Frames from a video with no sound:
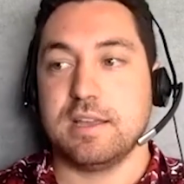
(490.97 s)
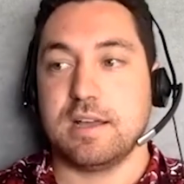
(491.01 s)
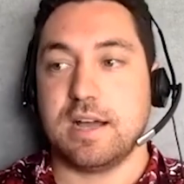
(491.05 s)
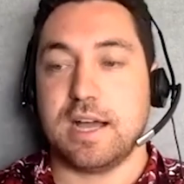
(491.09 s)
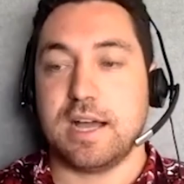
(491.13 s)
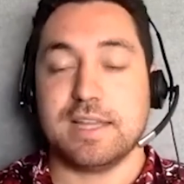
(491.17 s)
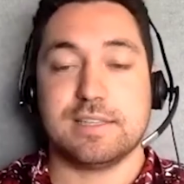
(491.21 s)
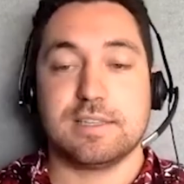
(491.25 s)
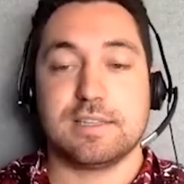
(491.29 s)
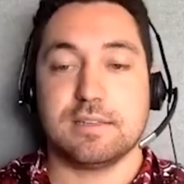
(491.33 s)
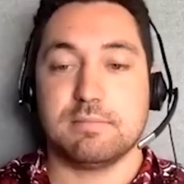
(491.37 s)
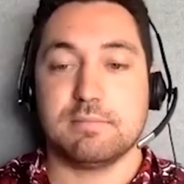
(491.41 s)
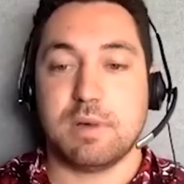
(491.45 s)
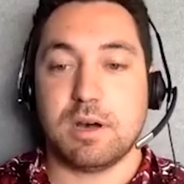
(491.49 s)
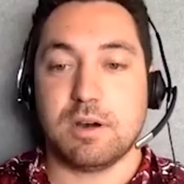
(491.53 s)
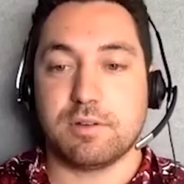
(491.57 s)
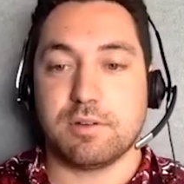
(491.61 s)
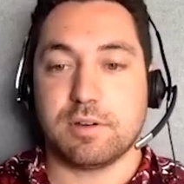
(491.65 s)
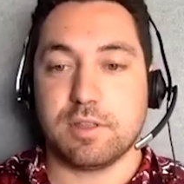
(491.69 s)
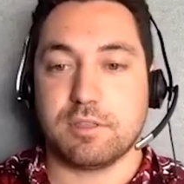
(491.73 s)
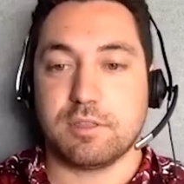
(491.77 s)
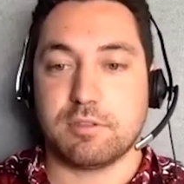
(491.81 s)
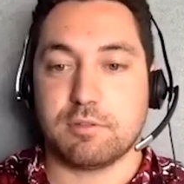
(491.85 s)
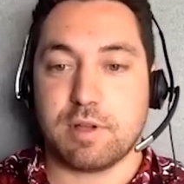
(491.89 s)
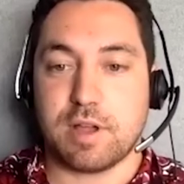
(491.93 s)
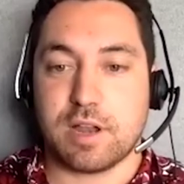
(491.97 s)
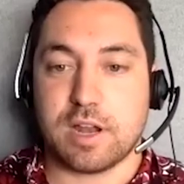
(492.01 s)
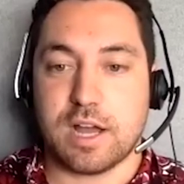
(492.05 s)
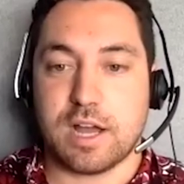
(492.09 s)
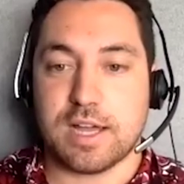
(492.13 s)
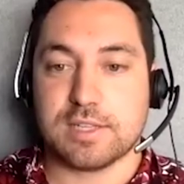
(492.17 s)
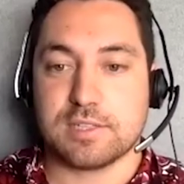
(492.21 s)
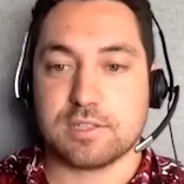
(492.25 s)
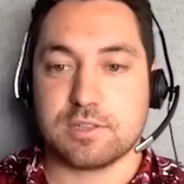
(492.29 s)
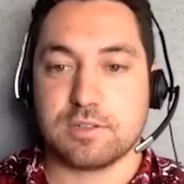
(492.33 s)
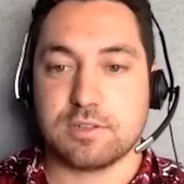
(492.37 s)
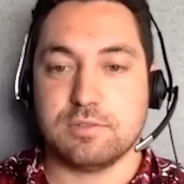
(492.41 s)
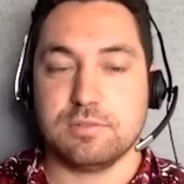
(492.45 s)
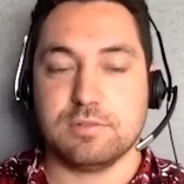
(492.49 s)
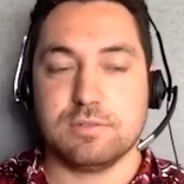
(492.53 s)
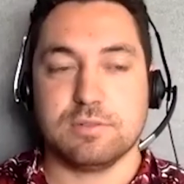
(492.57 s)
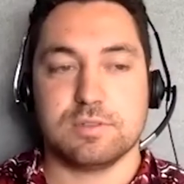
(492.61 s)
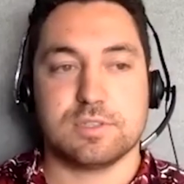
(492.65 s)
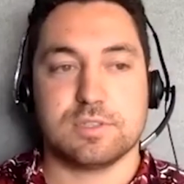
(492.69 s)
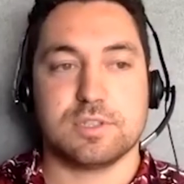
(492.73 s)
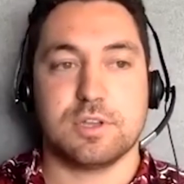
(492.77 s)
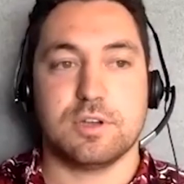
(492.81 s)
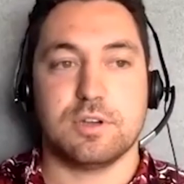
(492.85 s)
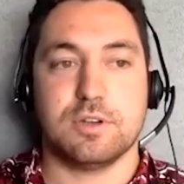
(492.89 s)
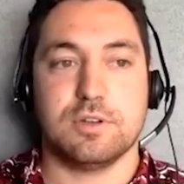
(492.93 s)
I did Maori throughout high school,
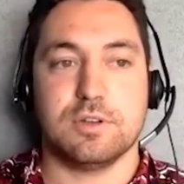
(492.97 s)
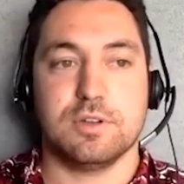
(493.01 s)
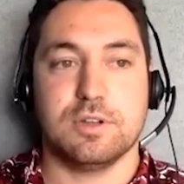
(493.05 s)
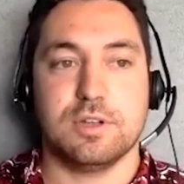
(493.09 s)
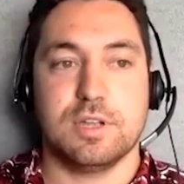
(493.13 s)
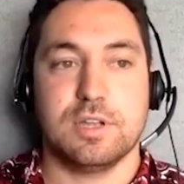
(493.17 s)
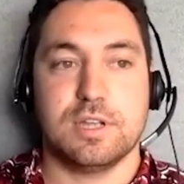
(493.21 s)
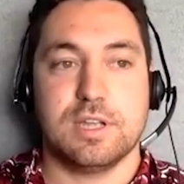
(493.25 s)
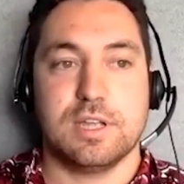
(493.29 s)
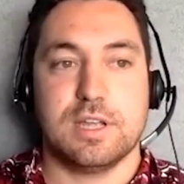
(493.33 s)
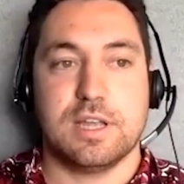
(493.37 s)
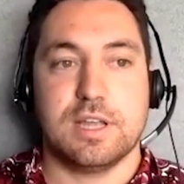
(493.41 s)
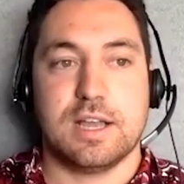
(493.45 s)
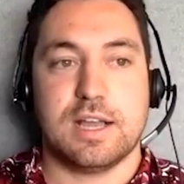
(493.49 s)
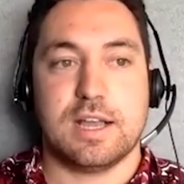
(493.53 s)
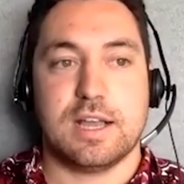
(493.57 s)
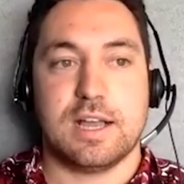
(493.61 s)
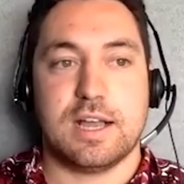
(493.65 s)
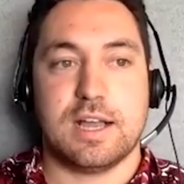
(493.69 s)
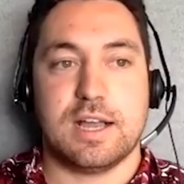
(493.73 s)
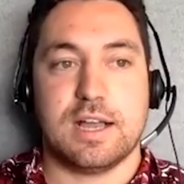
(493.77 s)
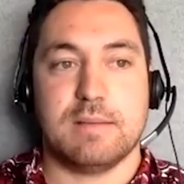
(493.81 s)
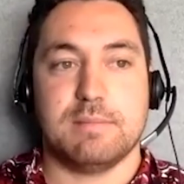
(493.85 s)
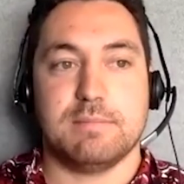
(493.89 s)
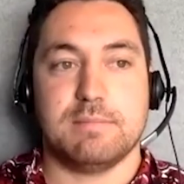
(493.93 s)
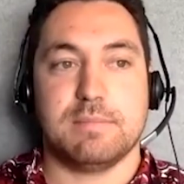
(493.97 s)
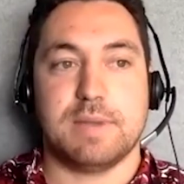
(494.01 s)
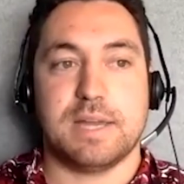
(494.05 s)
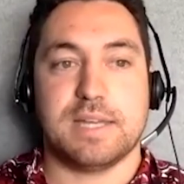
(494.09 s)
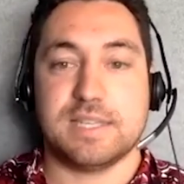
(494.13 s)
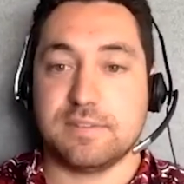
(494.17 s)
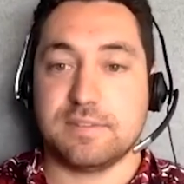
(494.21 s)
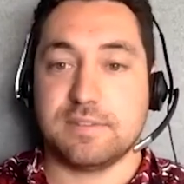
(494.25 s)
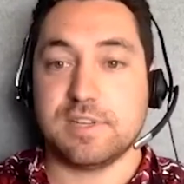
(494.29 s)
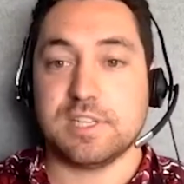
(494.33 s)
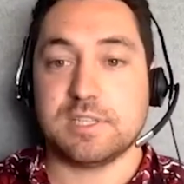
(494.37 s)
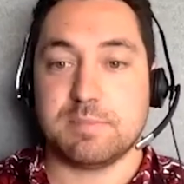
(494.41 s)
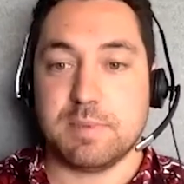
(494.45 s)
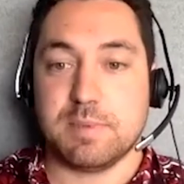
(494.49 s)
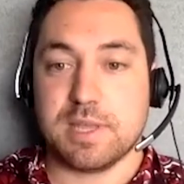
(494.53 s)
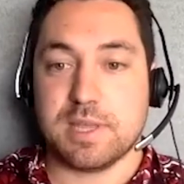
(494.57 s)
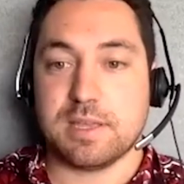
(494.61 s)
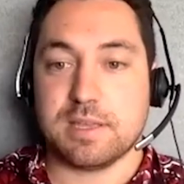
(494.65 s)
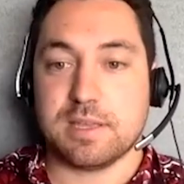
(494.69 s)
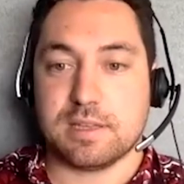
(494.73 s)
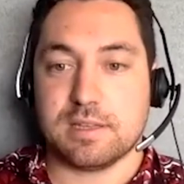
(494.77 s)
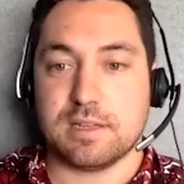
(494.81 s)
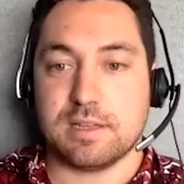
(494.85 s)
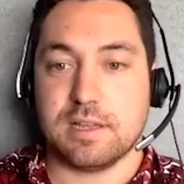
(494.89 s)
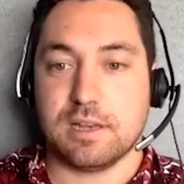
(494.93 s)
so I definitely
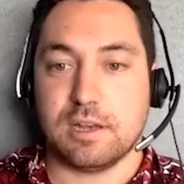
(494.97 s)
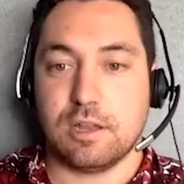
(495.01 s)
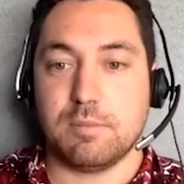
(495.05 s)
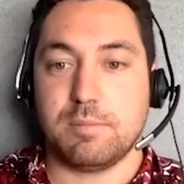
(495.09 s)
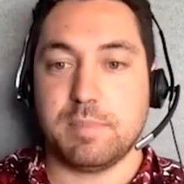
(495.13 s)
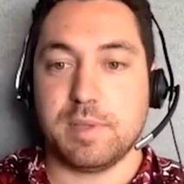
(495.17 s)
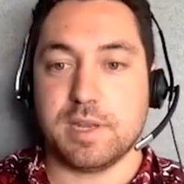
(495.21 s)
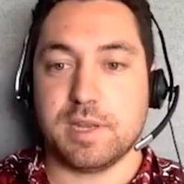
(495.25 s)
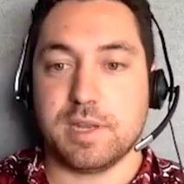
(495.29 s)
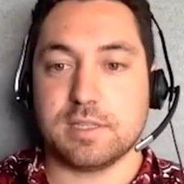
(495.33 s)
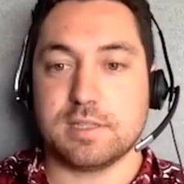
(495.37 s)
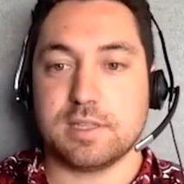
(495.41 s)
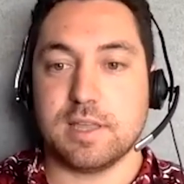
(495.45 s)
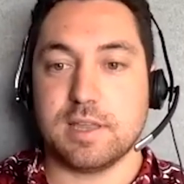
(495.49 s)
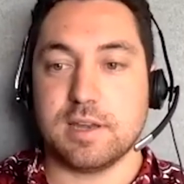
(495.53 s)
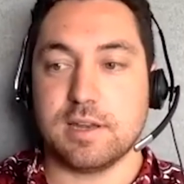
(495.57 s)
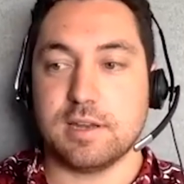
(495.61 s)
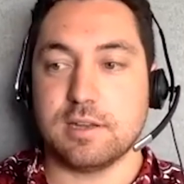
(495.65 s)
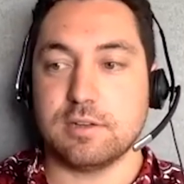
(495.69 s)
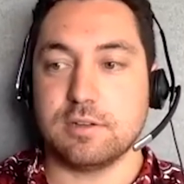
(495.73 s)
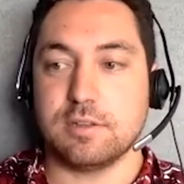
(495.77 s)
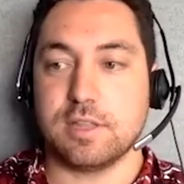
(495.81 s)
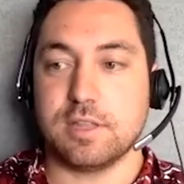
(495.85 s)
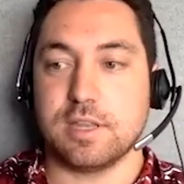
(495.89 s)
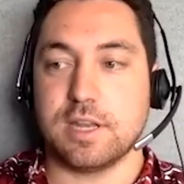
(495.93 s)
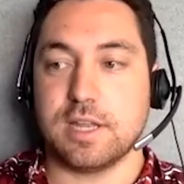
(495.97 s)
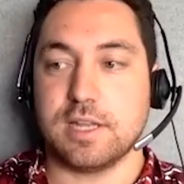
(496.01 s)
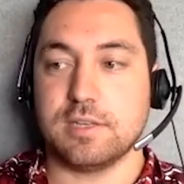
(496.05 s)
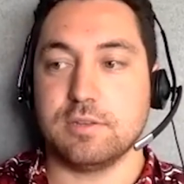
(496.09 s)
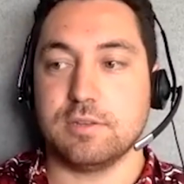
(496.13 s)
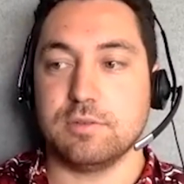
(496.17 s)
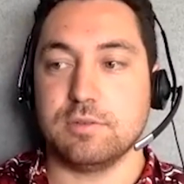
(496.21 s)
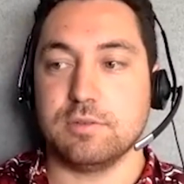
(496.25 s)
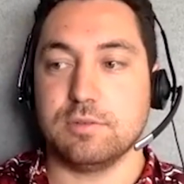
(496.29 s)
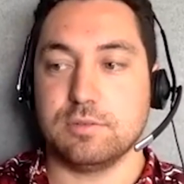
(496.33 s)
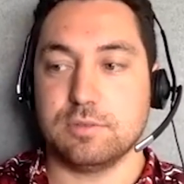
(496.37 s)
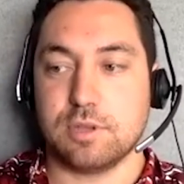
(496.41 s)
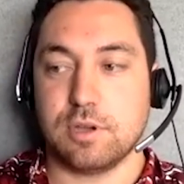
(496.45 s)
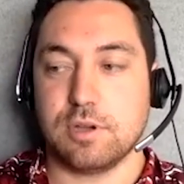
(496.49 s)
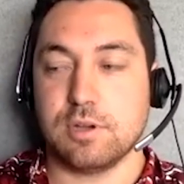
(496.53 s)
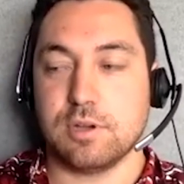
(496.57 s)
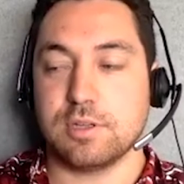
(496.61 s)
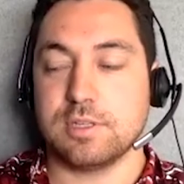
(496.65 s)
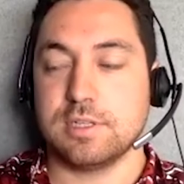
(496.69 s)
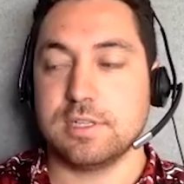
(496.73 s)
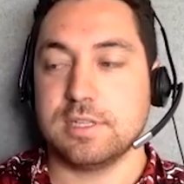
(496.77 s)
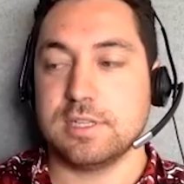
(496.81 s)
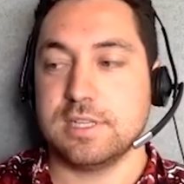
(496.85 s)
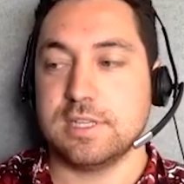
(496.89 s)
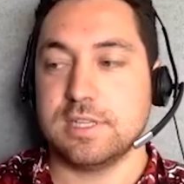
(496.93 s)
speak a lot better Te Reo than I do
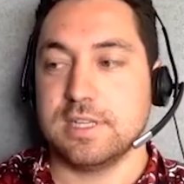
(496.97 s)
Tongan.